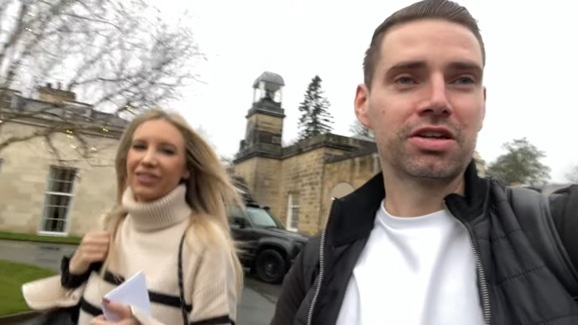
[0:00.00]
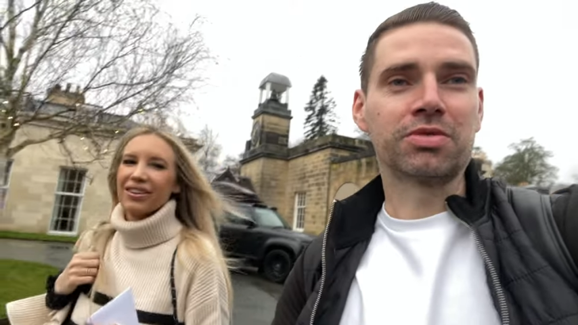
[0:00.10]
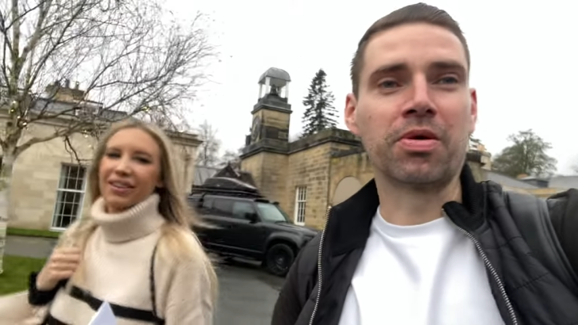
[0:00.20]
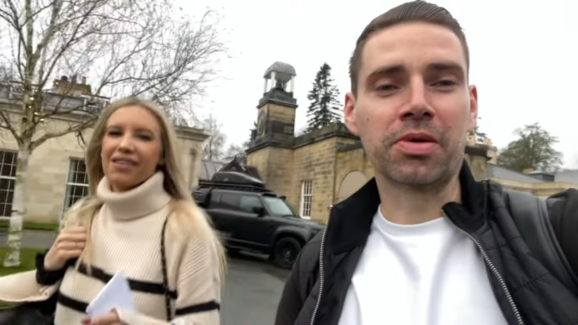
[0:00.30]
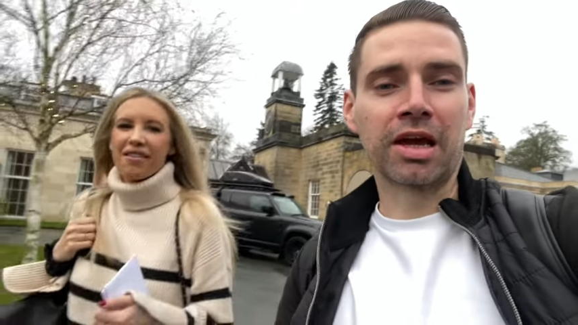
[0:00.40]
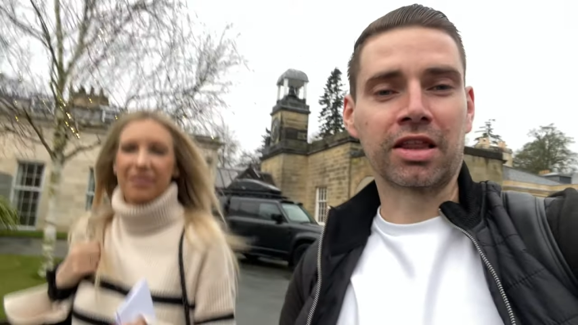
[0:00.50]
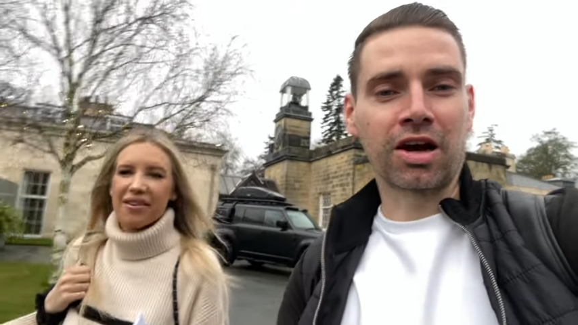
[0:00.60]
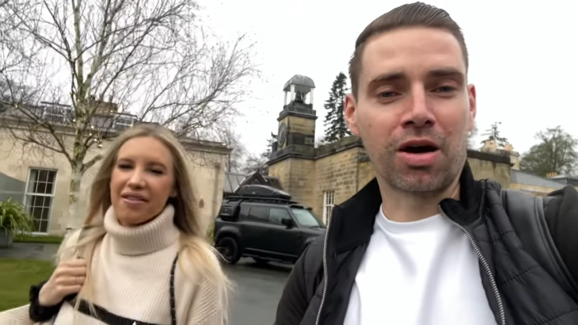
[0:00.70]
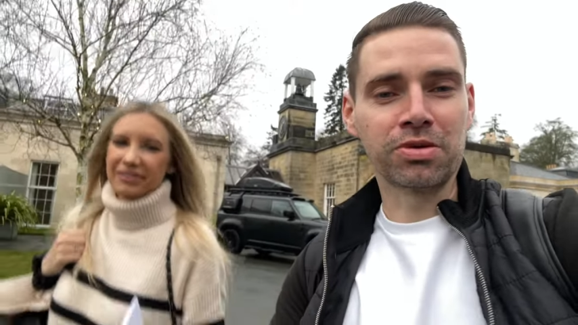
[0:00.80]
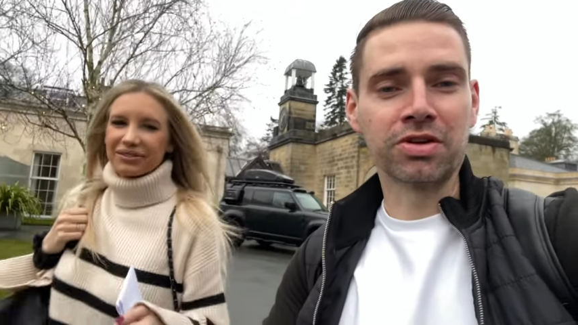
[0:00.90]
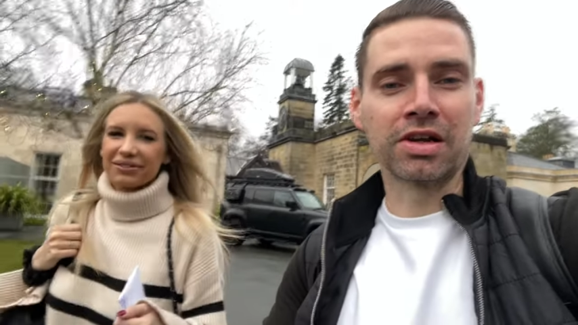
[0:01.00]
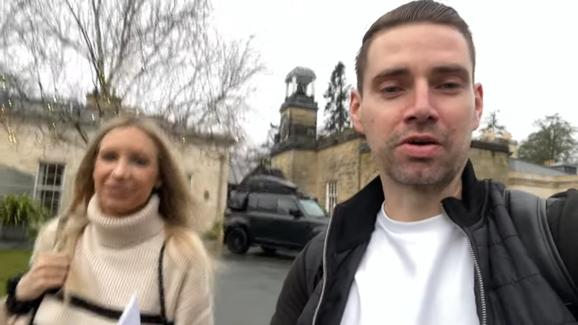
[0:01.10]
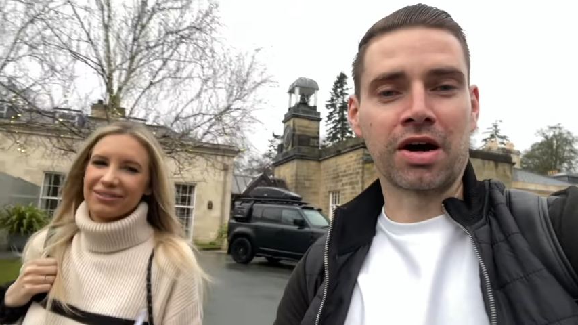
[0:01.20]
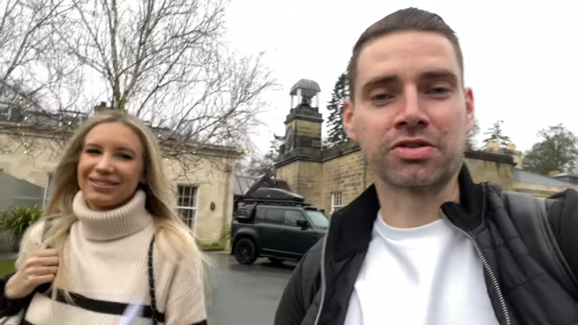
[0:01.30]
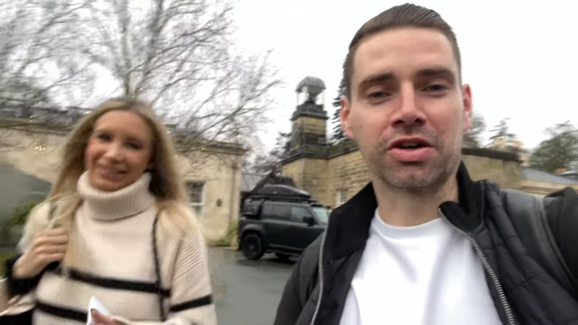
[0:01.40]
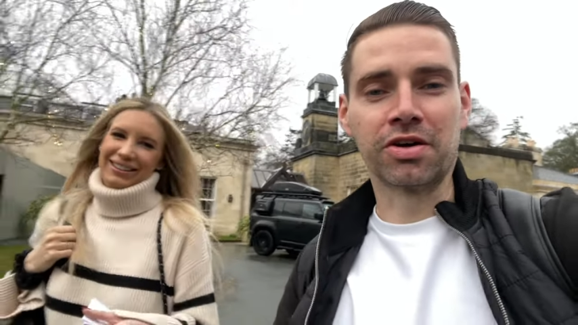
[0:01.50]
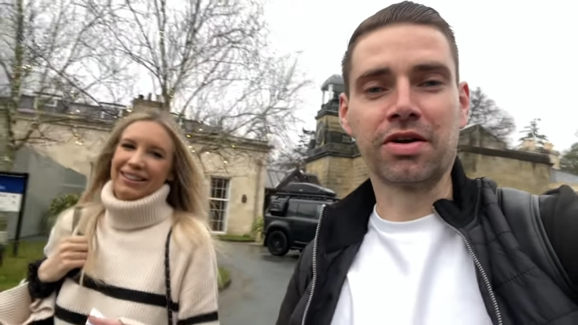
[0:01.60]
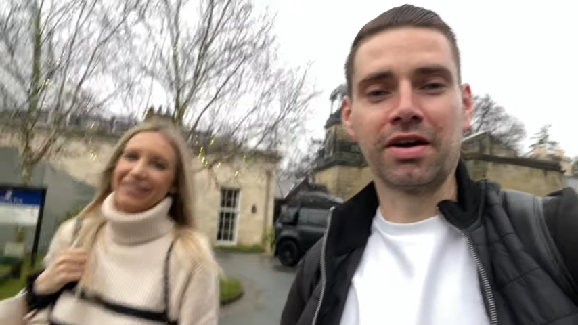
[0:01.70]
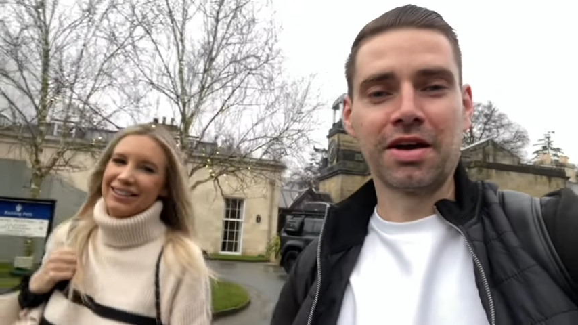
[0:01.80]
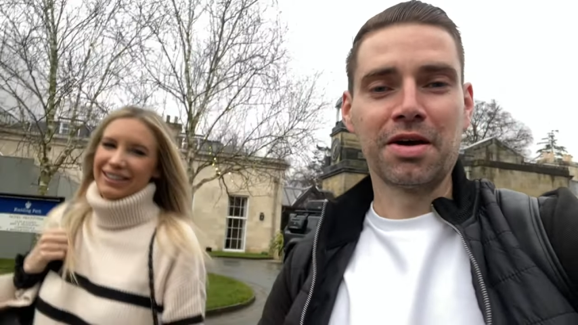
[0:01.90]
Speaker 1: So when we get in the car, we'll do a little outro.
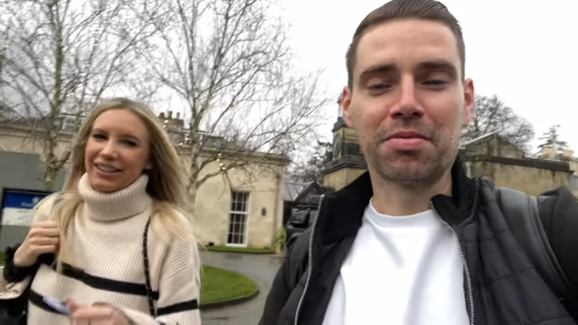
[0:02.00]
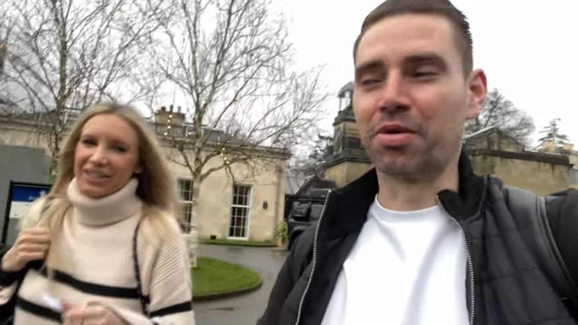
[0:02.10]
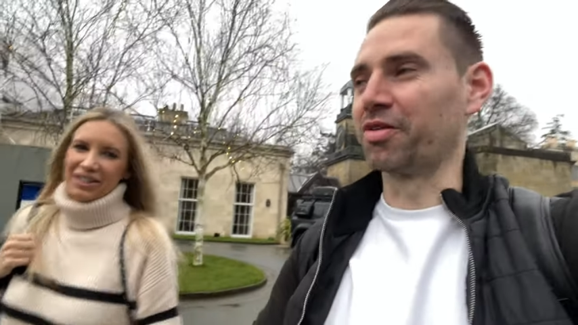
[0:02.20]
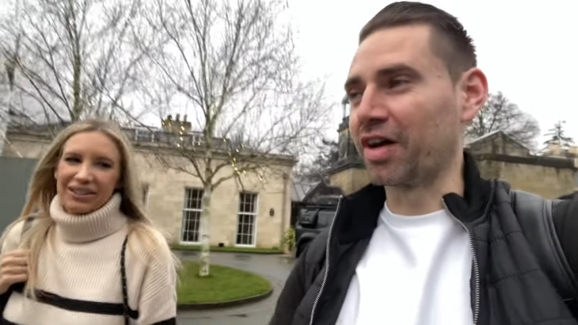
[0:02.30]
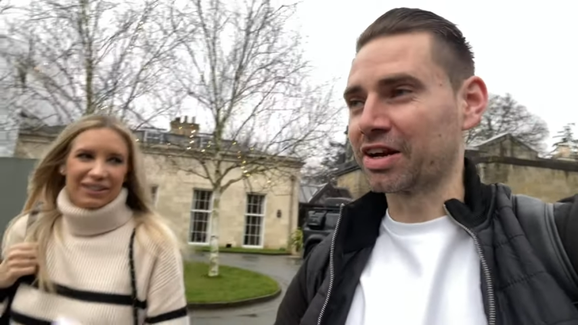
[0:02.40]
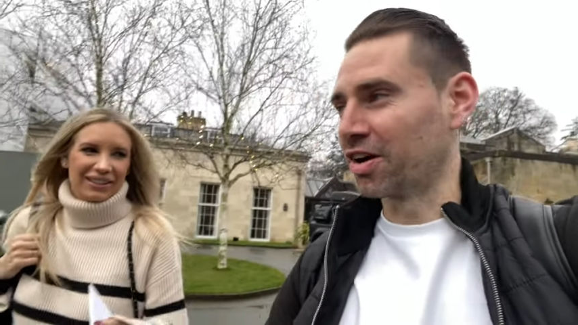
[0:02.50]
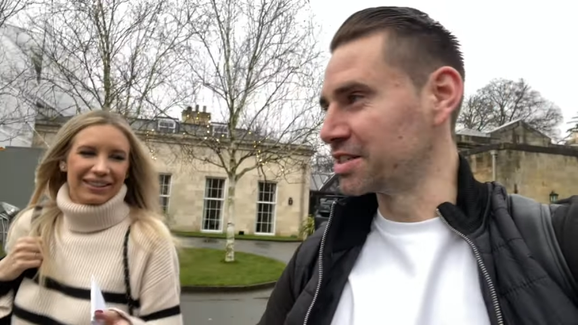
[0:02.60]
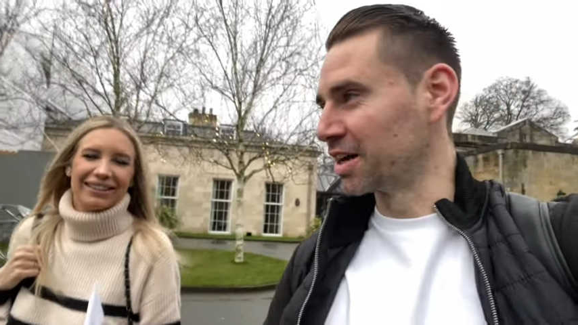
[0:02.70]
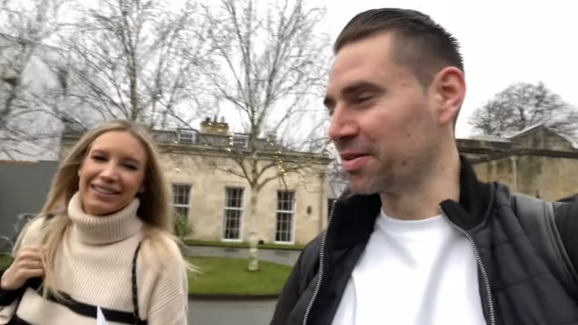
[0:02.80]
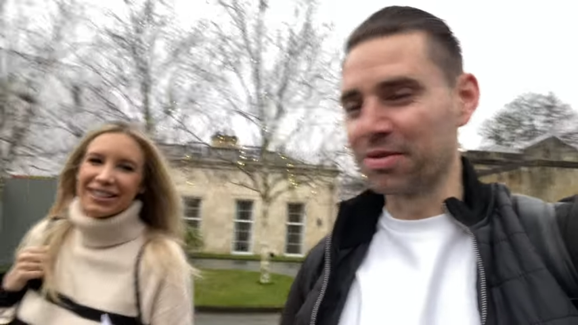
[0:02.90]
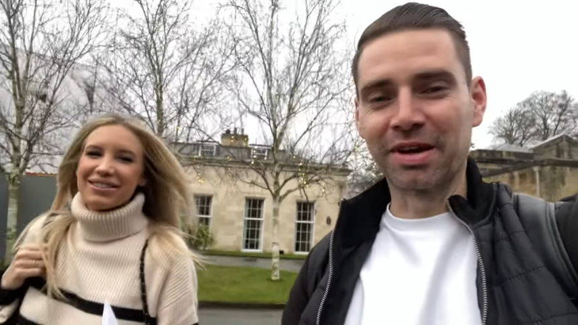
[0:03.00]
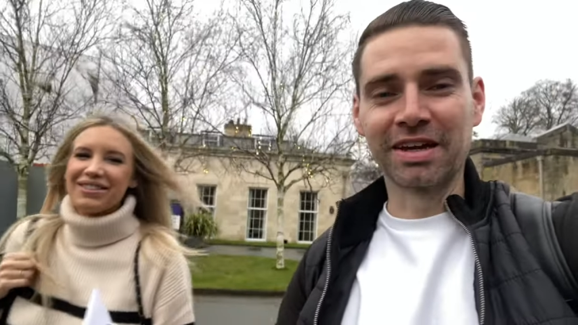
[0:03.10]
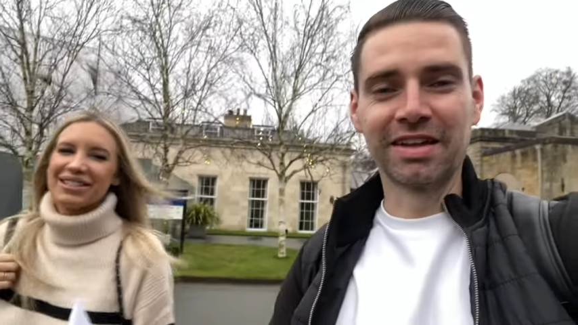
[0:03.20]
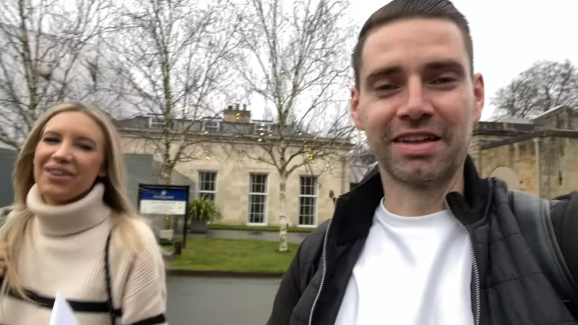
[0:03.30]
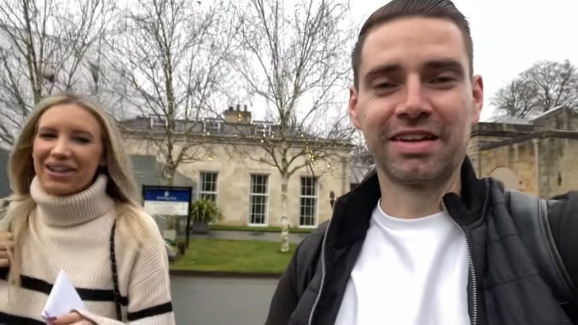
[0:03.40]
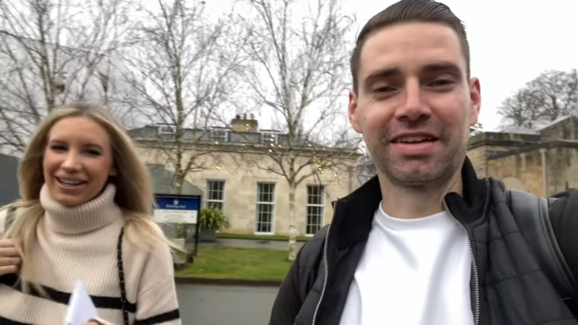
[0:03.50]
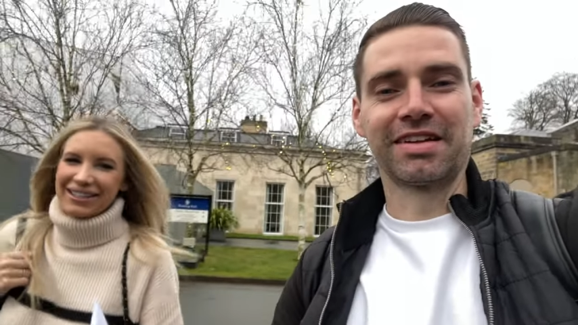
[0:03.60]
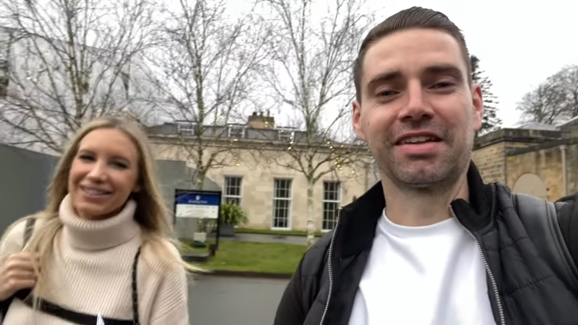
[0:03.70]
But we've had a great time, haven't we? So nice.